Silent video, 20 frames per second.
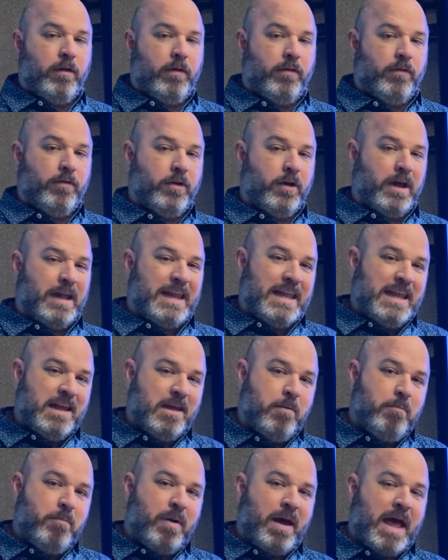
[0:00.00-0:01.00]
The
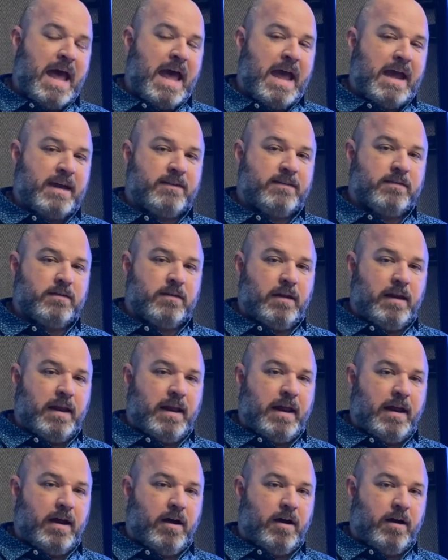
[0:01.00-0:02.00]
impact
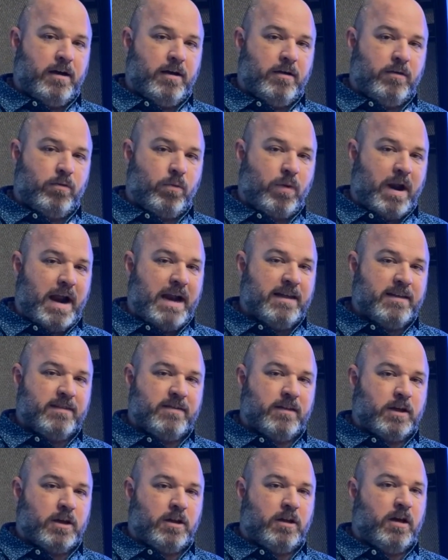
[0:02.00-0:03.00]
right as
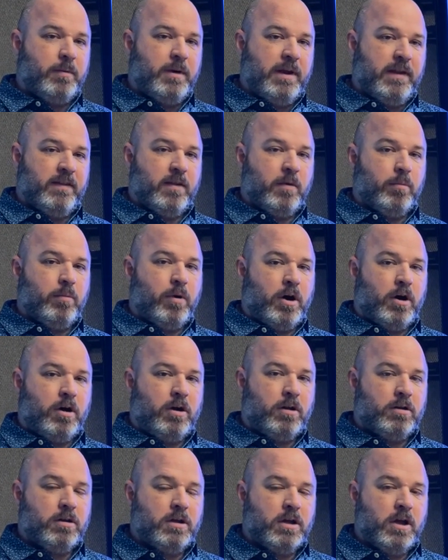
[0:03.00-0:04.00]
the club hit the
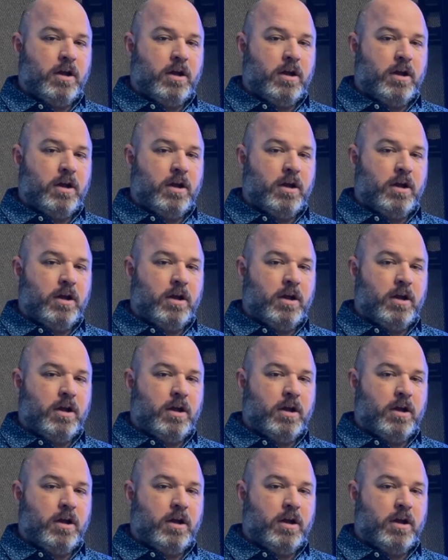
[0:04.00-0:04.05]
ball,